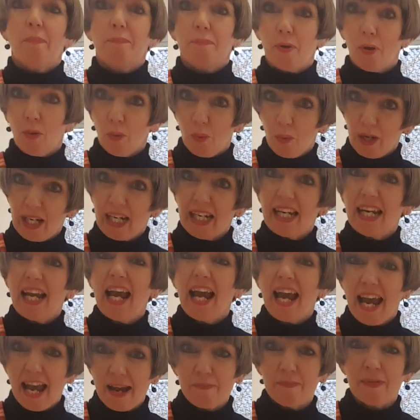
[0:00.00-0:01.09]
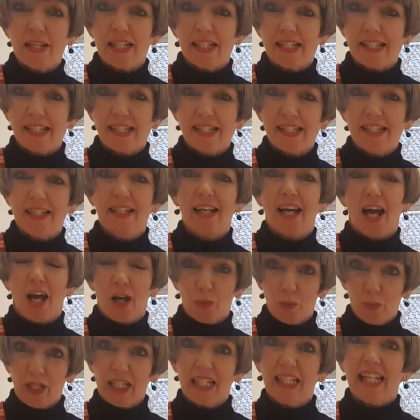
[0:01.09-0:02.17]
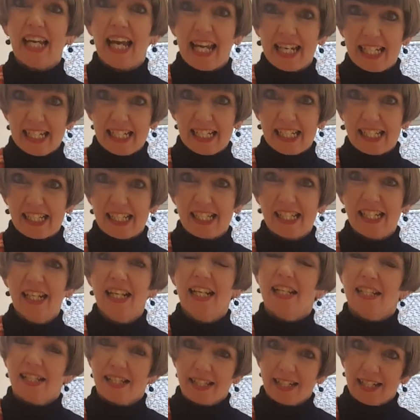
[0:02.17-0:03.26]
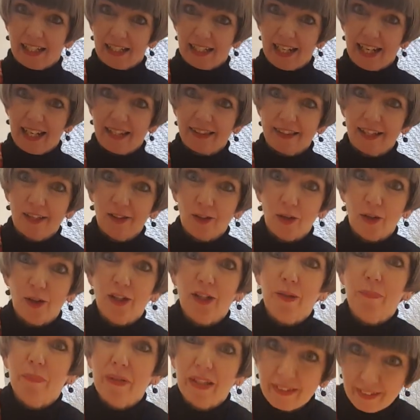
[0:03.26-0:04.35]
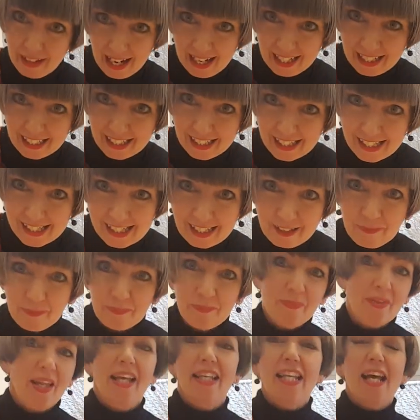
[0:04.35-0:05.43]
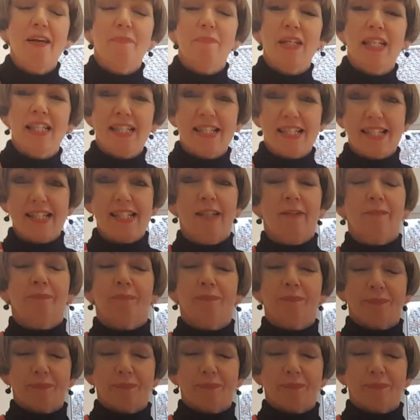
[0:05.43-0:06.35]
But we he meet and we can eat, say let the Lord be thanked. And that means